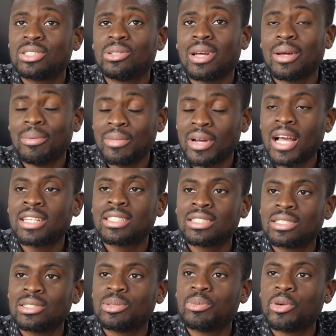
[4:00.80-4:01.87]
So
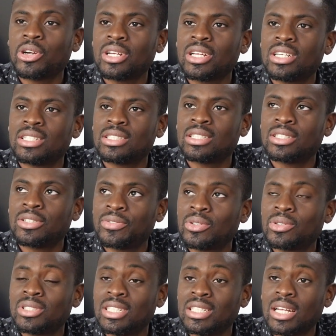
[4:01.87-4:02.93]
accessing the market is a
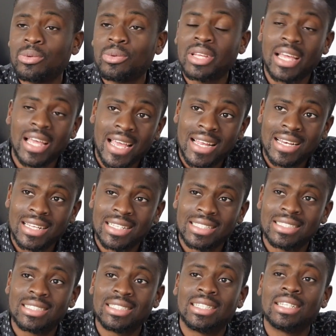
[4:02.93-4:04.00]
difficulty that we had
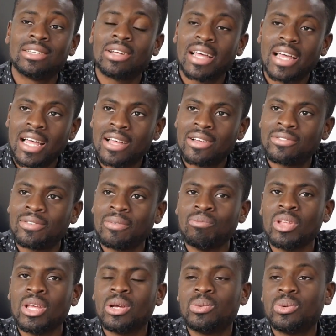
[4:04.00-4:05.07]
and still have.
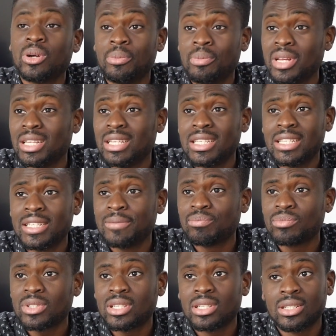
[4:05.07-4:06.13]
We are mainly
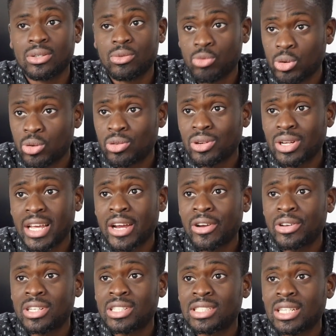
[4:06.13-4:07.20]
in rural
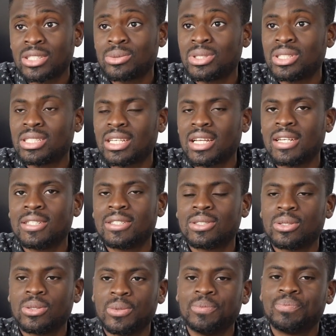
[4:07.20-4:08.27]
areas, as we said.
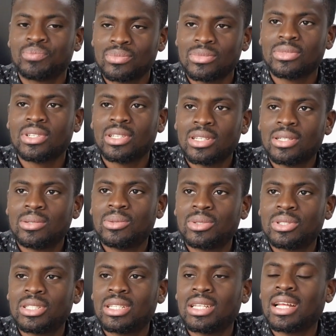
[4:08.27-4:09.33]
So we'll
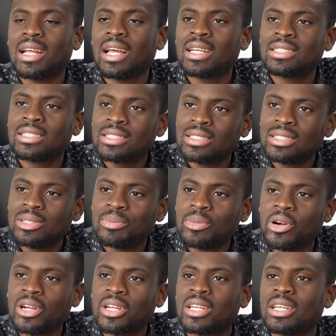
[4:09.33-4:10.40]
say that accessing the
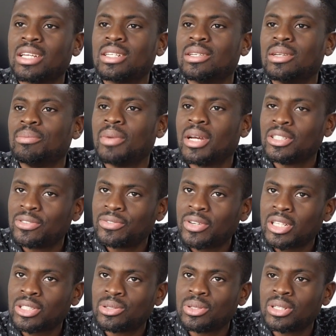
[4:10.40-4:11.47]
market,
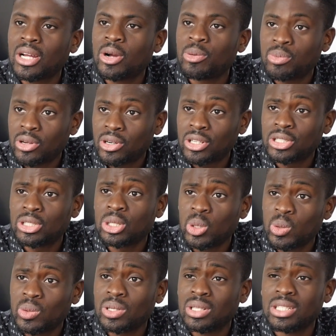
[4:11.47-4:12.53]
manufacturing our products
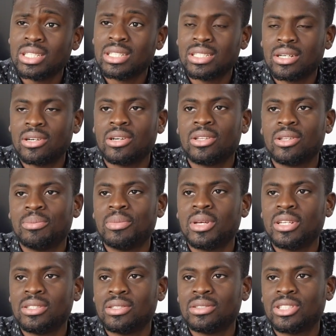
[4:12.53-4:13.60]
locally are the
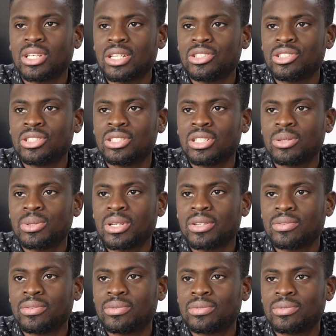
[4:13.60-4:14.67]
main challenges that we
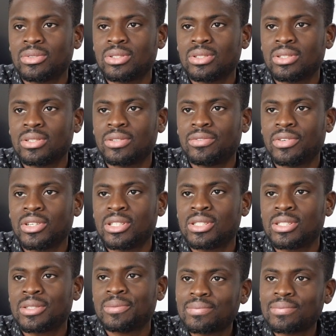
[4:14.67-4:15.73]
have to face.